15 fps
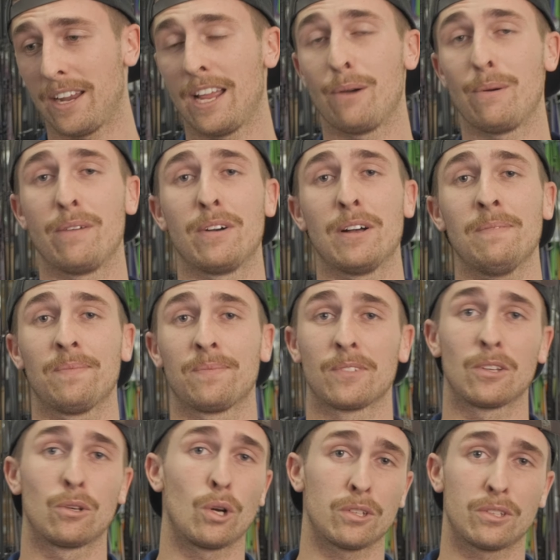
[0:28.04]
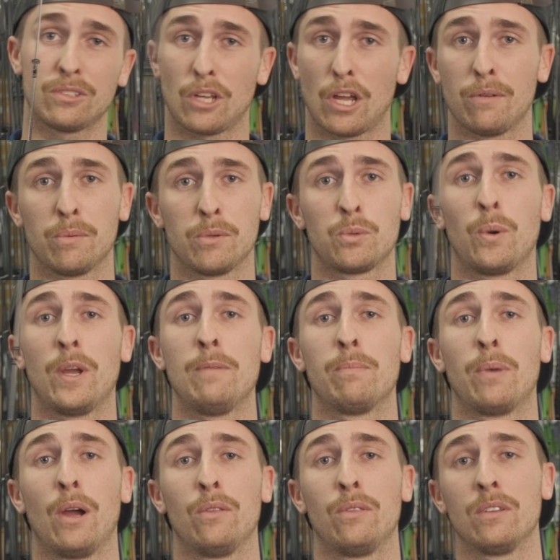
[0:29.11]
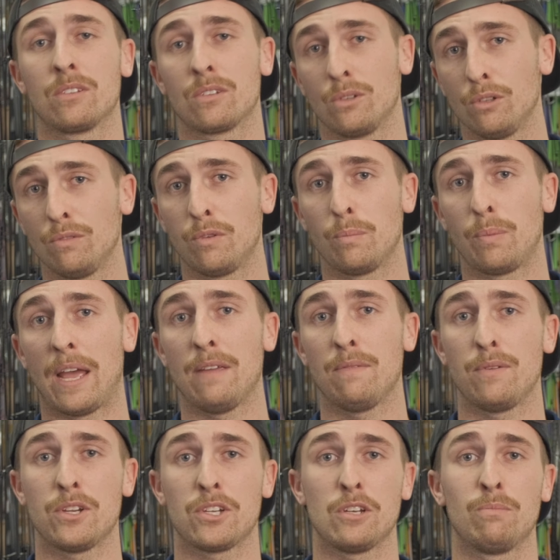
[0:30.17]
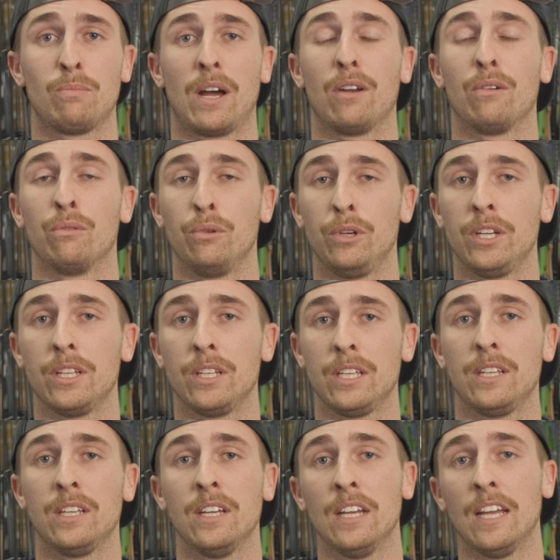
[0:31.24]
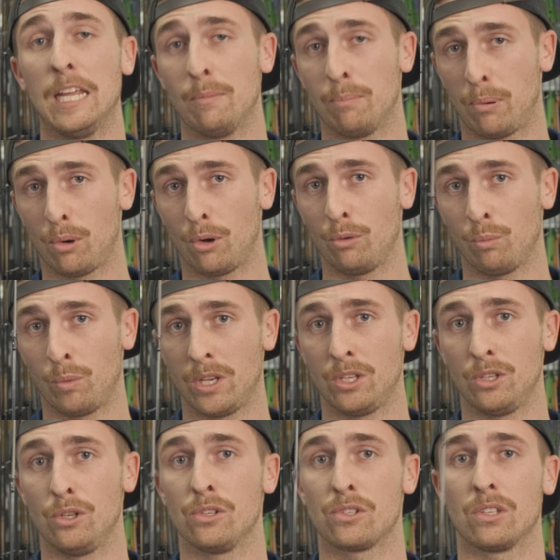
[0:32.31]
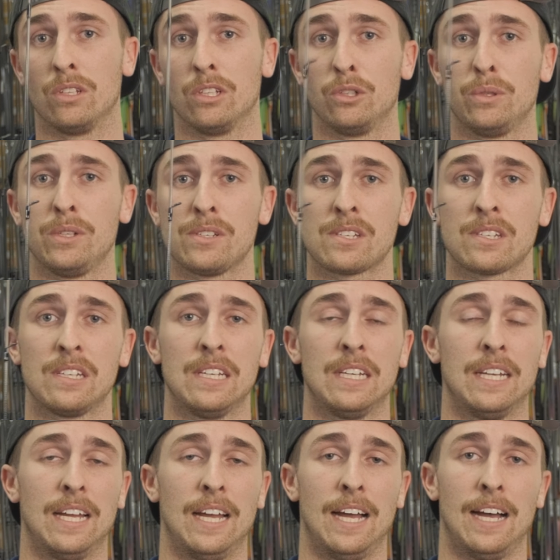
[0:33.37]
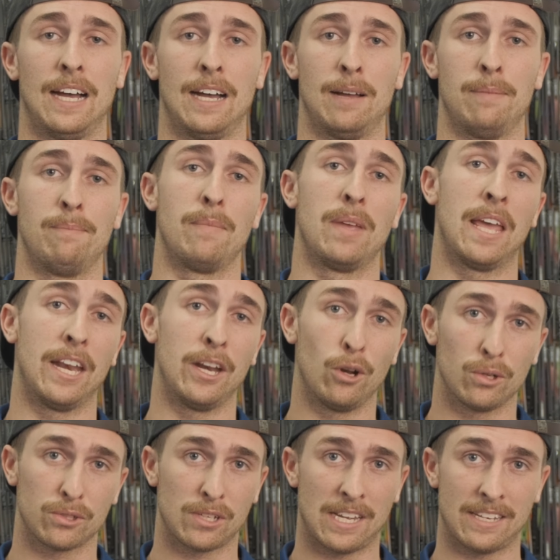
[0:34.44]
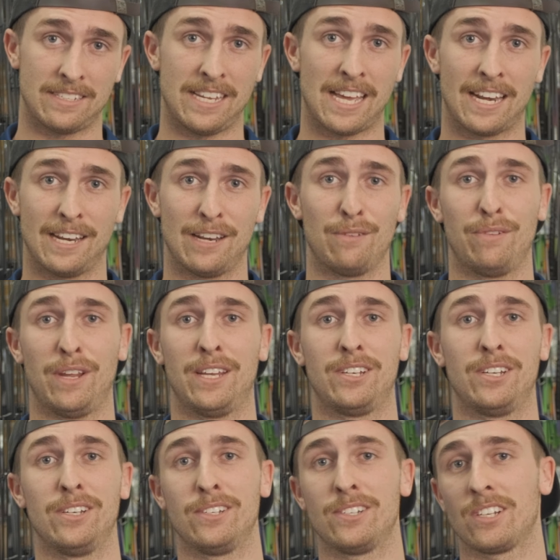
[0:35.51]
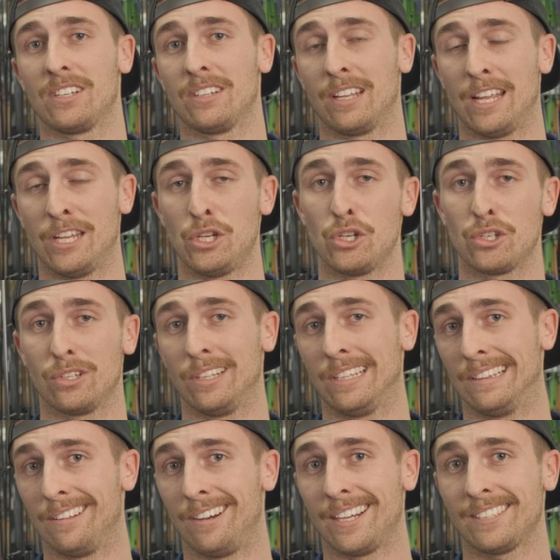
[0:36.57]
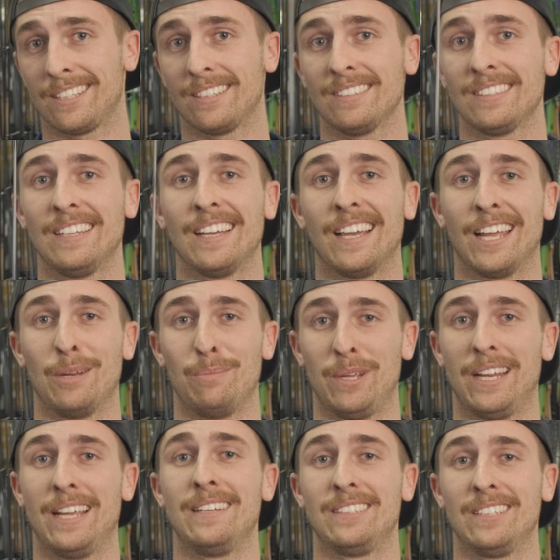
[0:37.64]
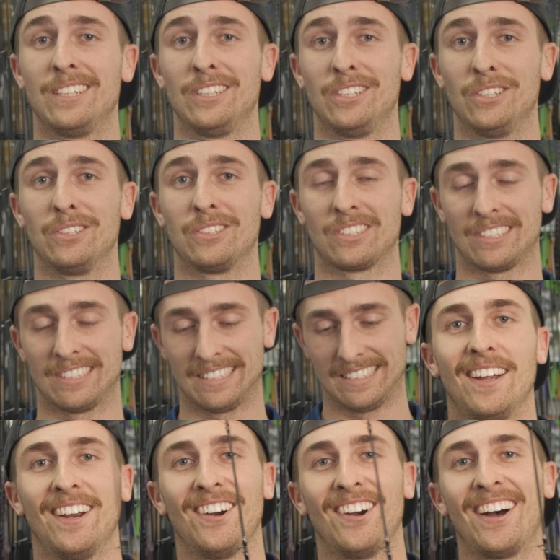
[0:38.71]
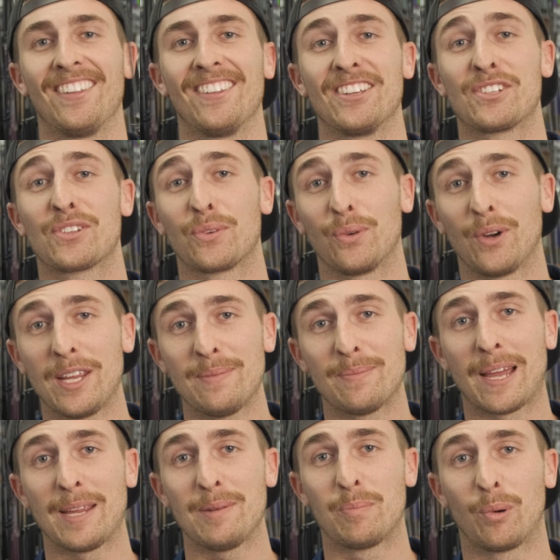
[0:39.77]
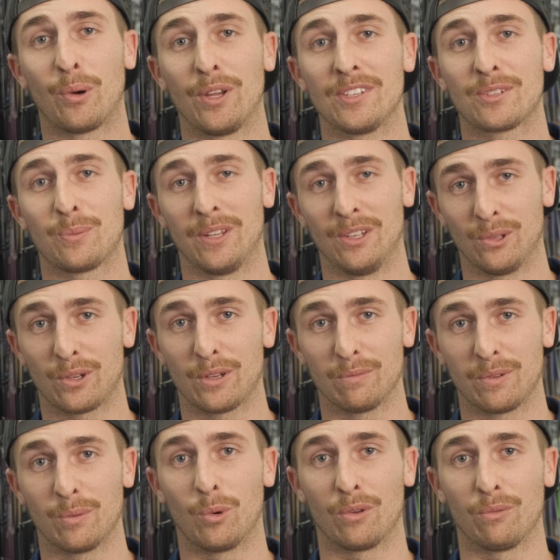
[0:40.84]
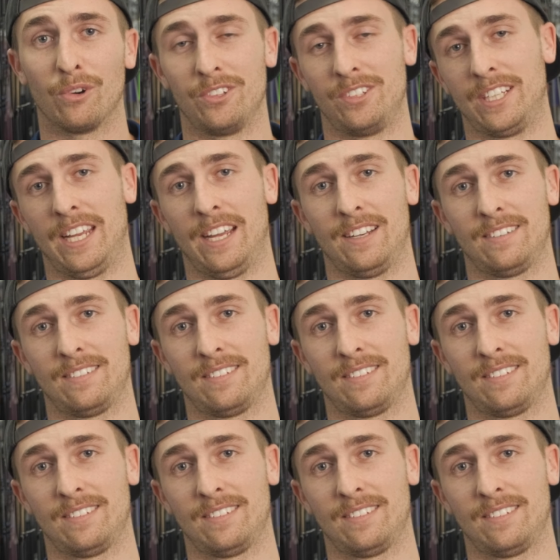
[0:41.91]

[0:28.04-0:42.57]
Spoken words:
however, crosses over between both. It's good for bait fishing, but really important when you're using lures. And it also has the added advantage that they're usually lighter and a bit easier to use. All right, there's three main points when looking for what rod to get.